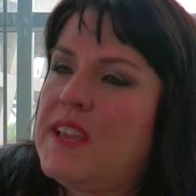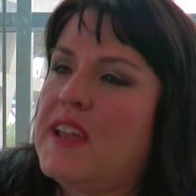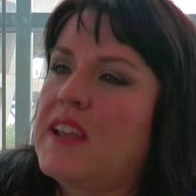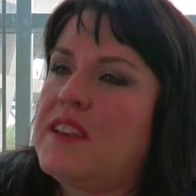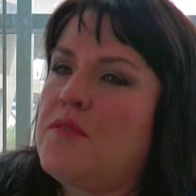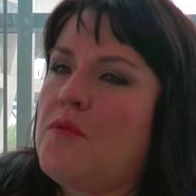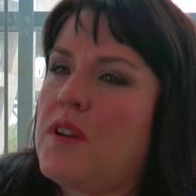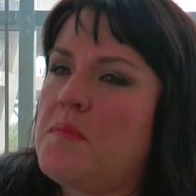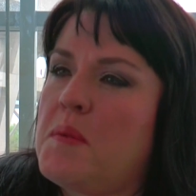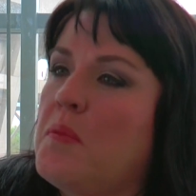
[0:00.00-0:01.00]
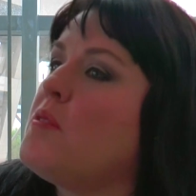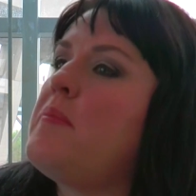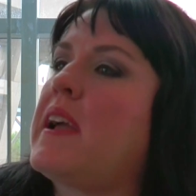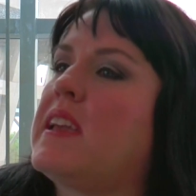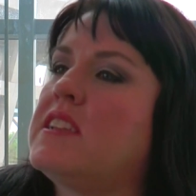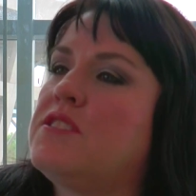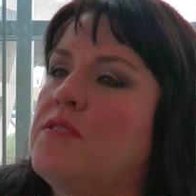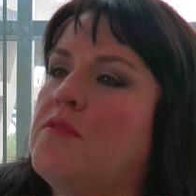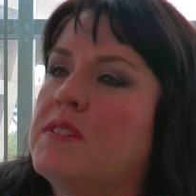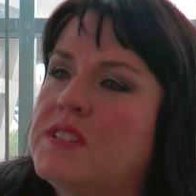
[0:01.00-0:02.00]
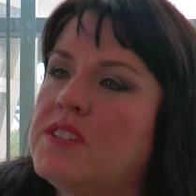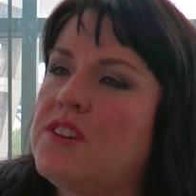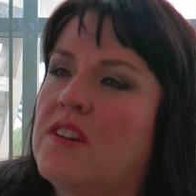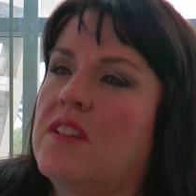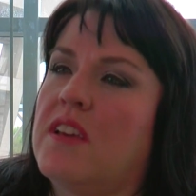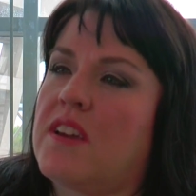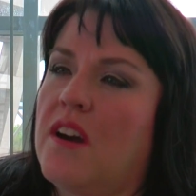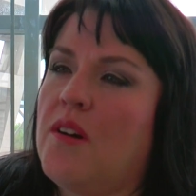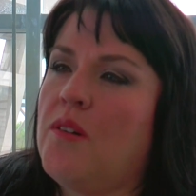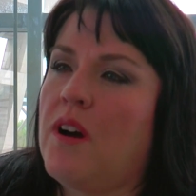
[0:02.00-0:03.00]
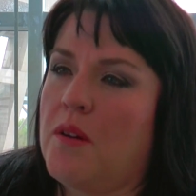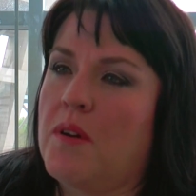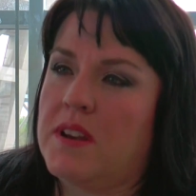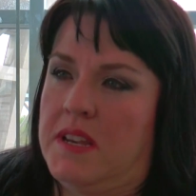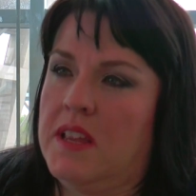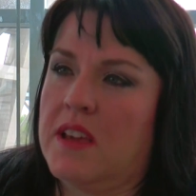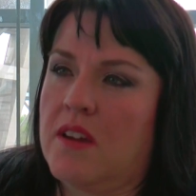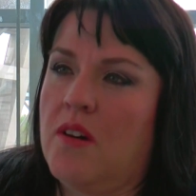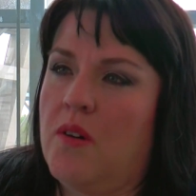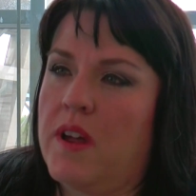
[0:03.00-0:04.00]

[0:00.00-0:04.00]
And I didn't want to be pulled back into it. Once I started to let go, I wanted to let go.